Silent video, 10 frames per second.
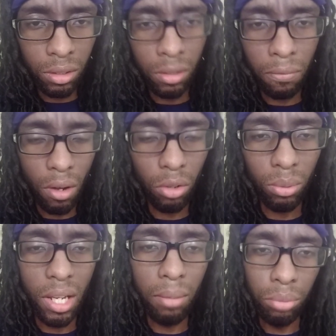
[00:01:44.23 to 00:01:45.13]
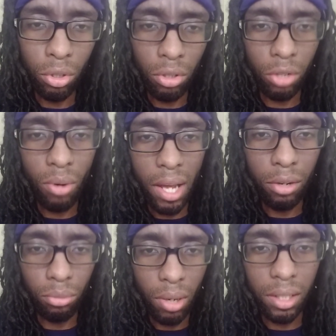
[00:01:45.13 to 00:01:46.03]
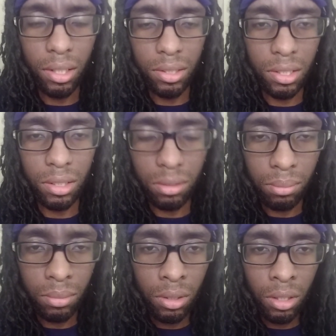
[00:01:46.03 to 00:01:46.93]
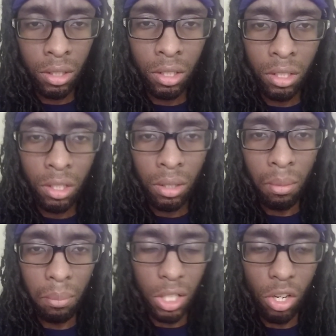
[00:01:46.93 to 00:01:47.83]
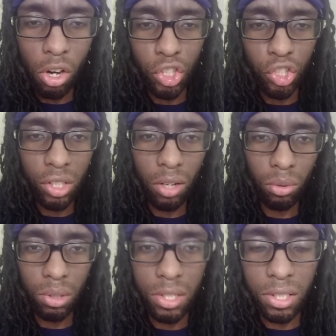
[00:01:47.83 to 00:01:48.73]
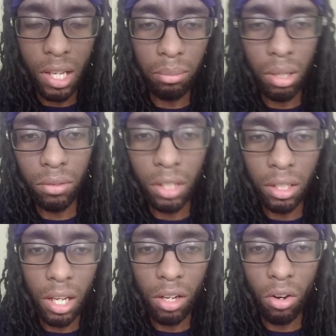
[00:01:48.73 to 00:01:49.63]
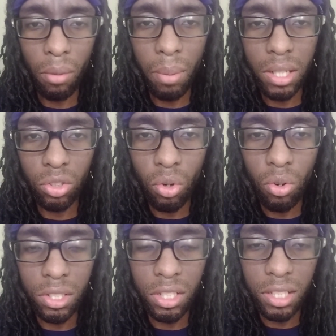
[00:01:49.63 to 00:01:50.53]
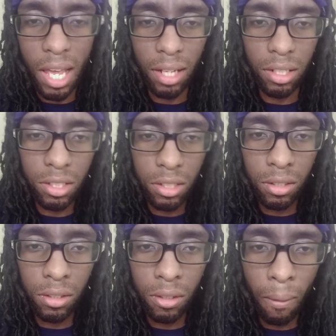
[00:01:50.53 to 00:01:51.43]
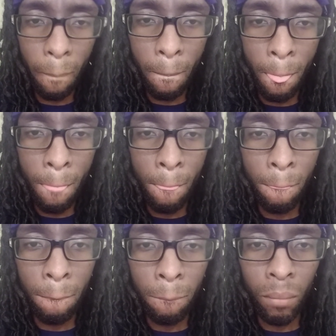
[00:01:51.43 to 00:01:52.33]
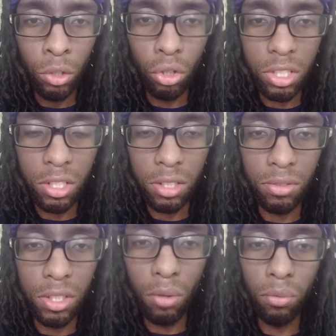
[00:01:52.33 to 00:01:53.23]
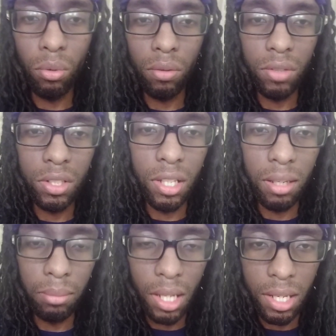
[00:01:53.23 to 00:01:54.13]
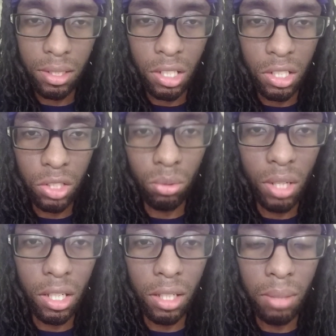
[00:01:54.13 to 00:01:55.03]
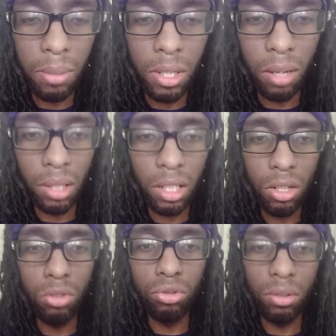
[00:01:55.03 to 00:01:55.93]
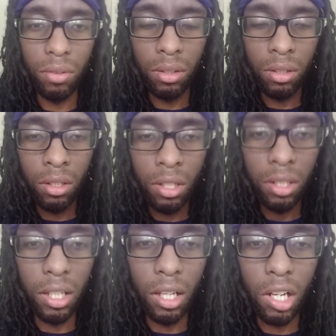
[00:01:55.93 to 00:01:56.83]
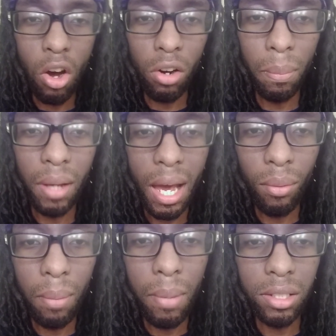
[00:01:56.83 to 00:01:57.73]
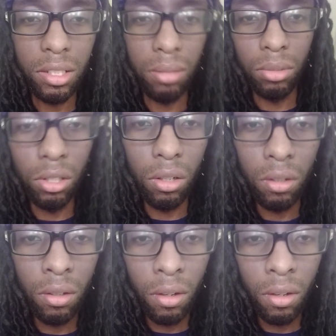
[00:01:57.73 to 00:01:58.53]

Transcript: following that bureaucratic ranking system, because you're not on the same level that they are based on status. Your sense of self-worth is deemed less, and so they become ego driven. They get caught up in how it makes them look